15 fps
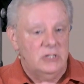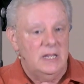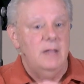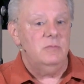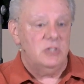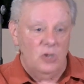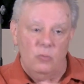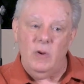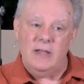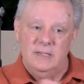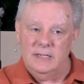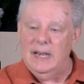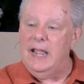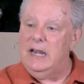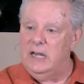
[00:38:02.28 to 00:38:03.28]
seems to
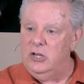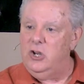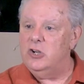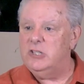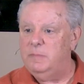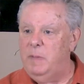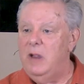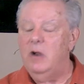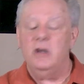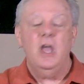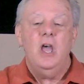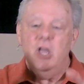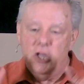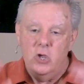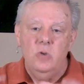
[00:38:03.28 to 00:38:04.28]
resonate in your spirit.
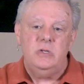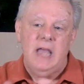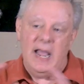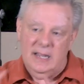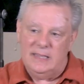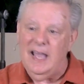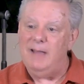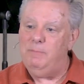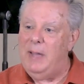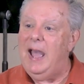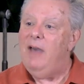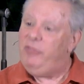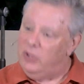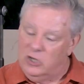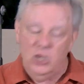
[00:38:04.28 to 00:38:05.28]
You take that
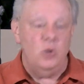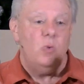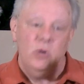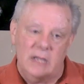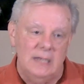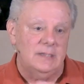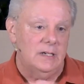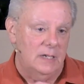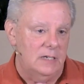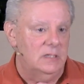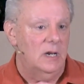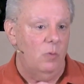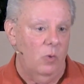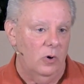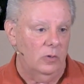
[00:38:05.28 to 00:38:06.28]
path and you will get to
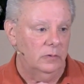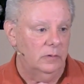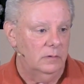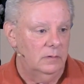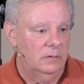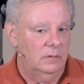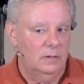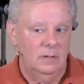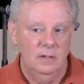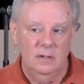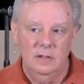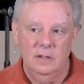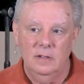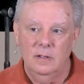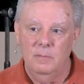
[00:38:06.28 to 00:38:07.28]
Disney World.
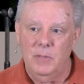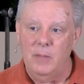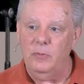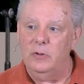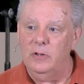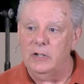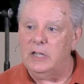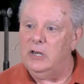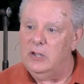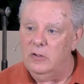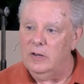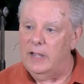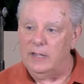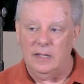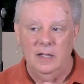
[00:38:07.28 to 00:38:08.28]
People look at you
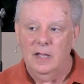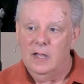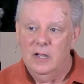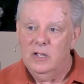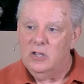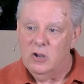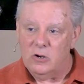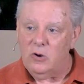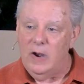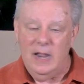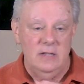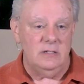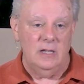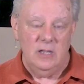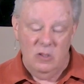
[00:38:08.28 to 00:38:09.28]
like, you're
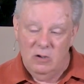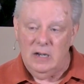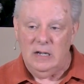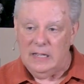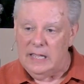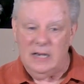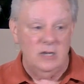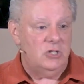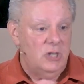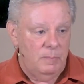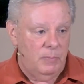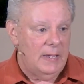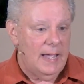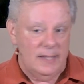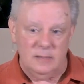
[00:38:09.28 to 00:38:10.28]
crazy. You need to get a
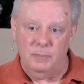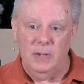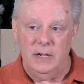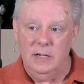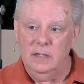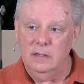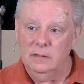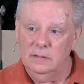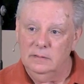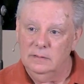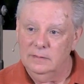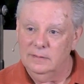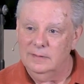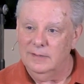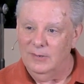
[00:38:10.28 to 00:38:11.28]
GPS, buddy,
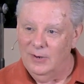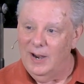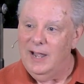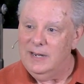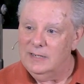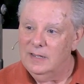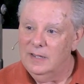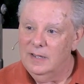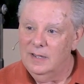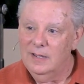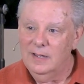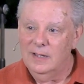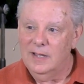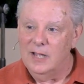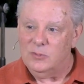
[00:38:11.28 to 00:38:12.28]
right?
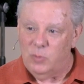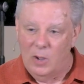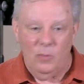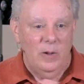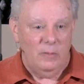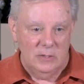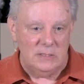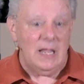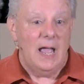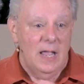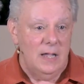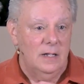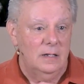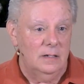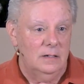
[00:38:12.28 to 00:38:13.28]
That's what we would
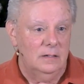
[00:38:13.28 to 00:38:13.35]
say.